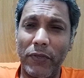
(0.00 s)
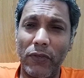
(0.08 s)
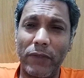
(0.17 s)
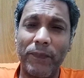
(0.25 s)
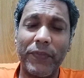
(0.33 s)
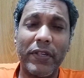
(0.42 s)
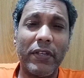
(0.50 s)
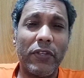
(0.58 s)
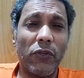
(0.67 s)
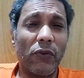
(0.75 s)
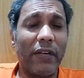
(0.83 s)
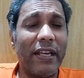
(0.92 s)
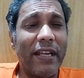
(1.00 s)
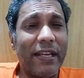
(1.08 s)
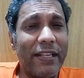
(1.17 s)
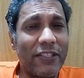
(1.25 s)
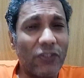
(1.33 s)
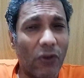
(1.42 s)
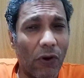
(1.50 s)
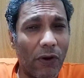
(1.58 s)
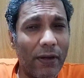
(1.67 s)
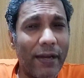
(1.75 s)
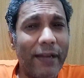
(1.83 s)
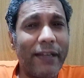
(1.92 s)
because Ukraine is
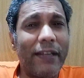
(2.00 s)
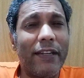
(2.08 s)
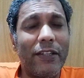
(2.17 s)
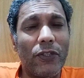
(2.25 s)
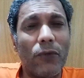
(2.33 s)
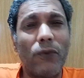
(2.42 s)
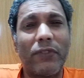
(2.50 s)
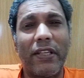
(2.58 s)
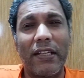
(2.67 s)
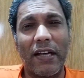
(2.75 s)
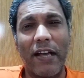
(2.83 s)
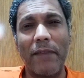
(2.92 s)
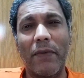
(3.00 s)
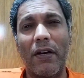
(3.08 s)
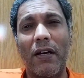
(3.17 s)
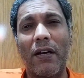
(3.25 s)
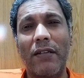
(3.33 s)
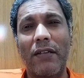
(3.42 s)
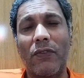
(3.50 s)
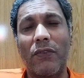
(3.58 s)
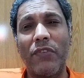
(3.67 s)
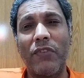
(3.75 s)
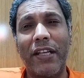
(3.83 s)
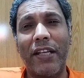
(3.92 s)
already using HIMARS,
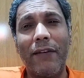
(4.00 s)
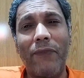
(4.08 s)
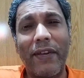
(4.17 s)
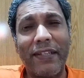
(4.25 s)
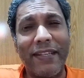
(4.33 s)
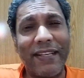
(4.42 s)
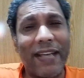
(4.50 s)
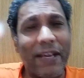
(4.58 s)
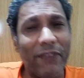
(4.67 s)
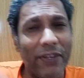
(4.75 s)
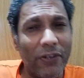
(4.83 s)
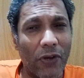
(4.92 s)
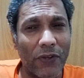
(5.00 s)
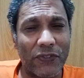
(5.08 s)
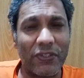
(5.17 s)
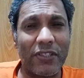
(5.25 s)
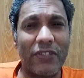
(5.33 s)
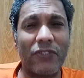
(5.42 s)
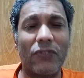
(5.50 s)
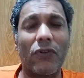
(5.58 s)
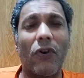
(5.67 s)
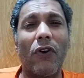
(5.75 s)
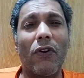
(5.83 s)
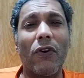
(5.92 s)
which are inflicting heavy losses
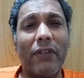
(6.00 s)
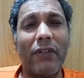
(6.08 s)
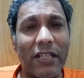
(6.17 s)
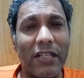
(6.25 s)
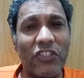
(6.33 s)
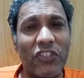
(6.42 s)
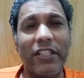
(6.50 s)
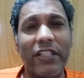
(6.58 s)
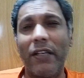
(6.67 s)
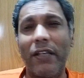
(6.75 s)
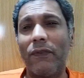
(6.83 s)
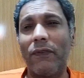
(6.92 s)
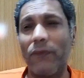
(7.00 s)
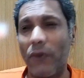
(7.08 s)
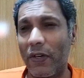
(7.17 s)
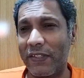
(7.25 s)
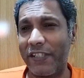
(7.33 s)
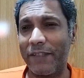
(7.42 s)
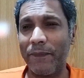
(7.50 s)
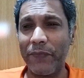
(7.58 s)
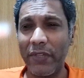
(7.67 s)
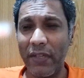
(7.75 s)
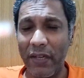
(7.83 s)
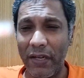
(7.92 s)
on Russian forces,
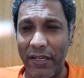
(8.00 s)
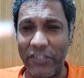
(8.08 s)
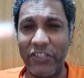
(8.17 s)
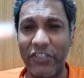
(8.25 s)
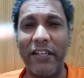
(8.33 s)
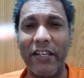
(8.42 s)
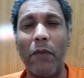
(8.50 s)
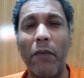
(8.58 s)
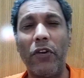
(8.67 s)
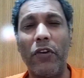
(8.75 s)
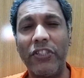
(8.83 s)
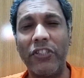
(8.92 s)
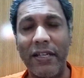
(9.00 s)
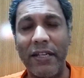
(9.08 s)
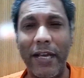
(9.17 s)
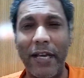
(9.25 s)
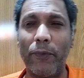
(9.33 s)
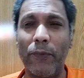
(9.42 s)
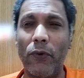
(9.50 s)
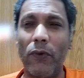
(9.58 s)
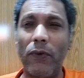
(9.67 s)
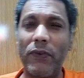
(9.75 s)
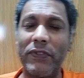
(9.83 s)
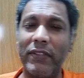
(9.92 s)
Russian ammunition
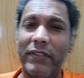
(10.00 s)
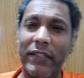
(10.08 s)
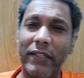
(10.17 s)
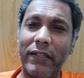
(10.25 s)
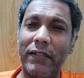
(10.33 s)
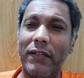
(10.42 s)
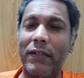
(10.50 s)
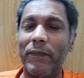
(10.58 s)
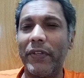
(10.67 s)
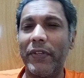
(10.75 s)
depots, their